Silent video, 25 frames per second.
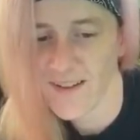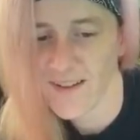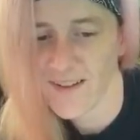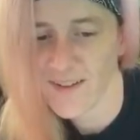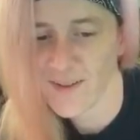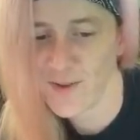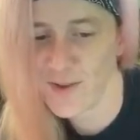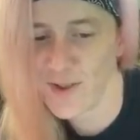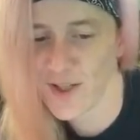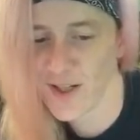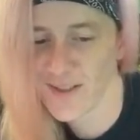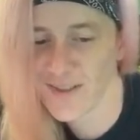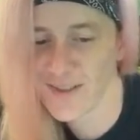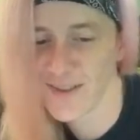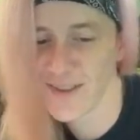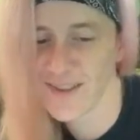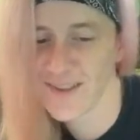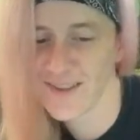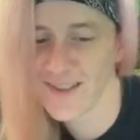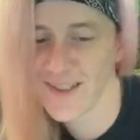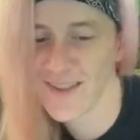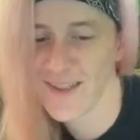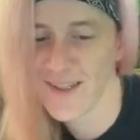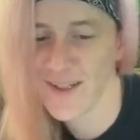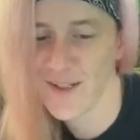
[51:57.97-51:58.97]
Sean
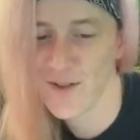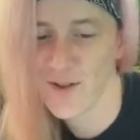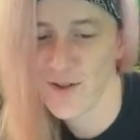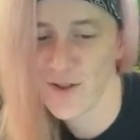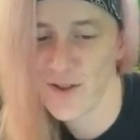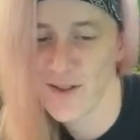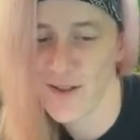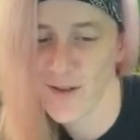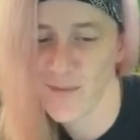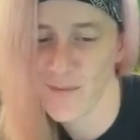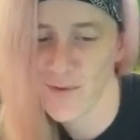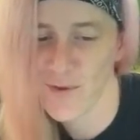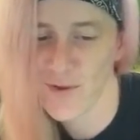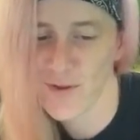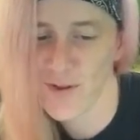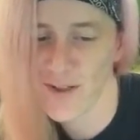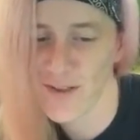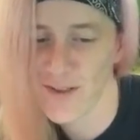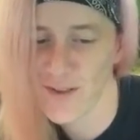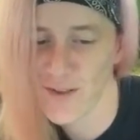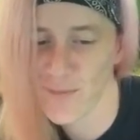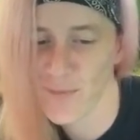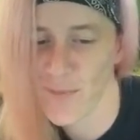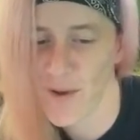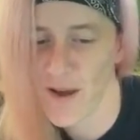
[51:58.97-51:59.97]
says, I think you should
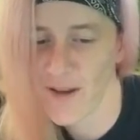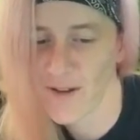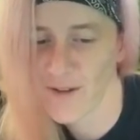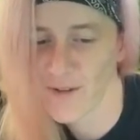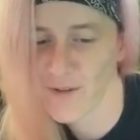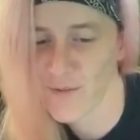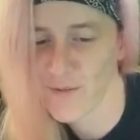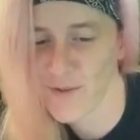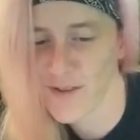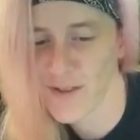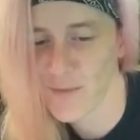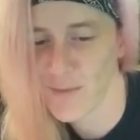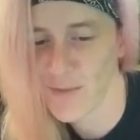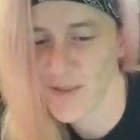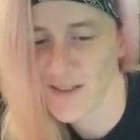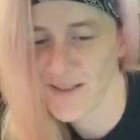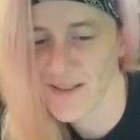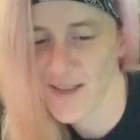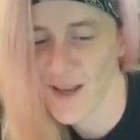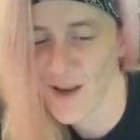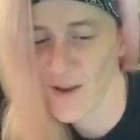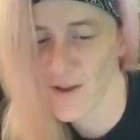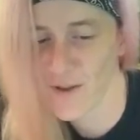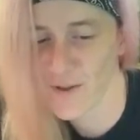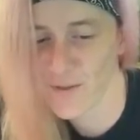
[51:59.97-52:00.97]
demonstrate this bottle squeeze because
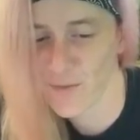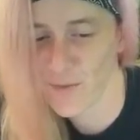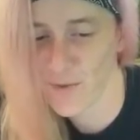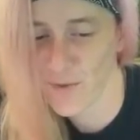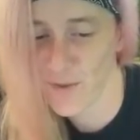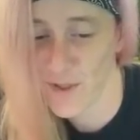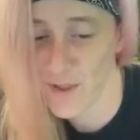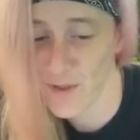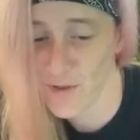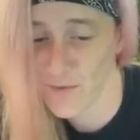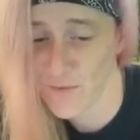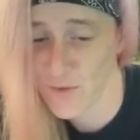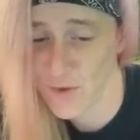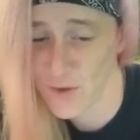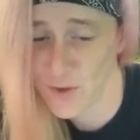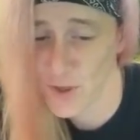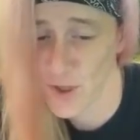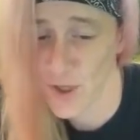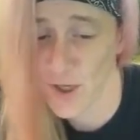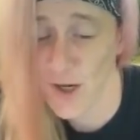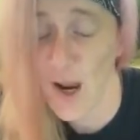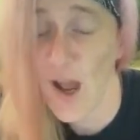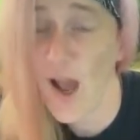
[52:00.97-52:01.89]
how else will we know for sure?